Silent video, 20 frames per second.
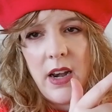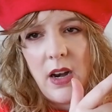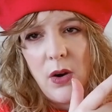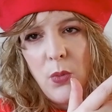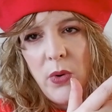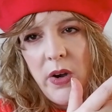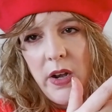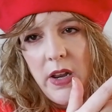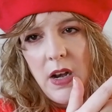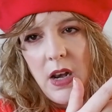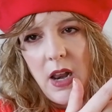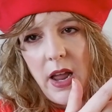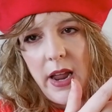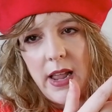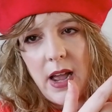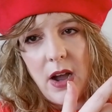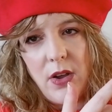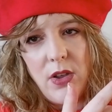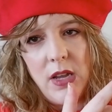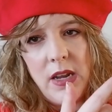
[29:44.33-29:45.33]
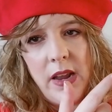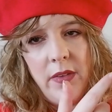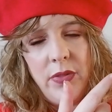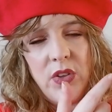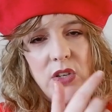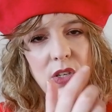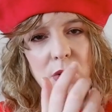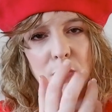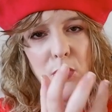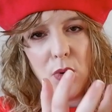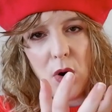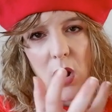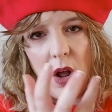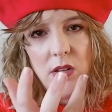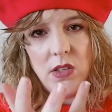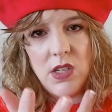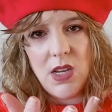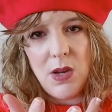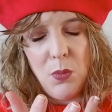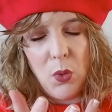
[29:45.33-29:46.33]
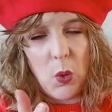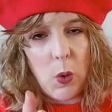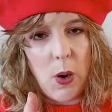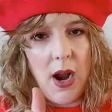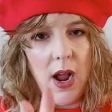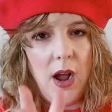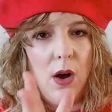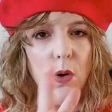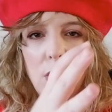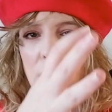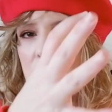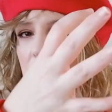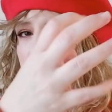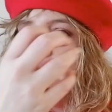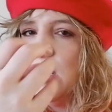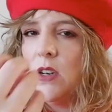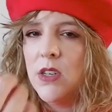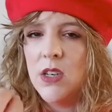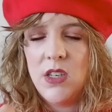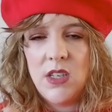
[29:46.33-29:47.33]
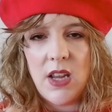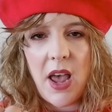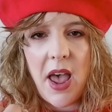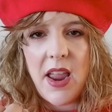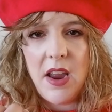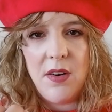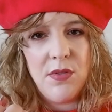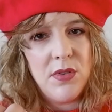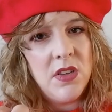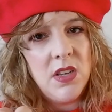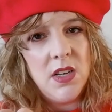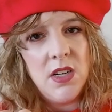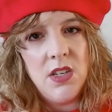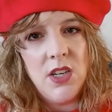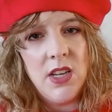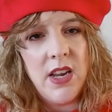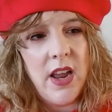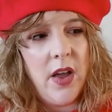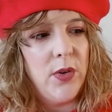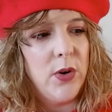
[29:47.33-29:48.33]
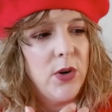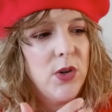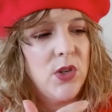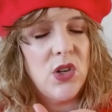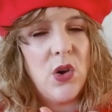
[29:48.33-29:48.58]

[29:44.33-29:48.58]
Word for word: and I really like how you get this bronzy brown to tie everything together.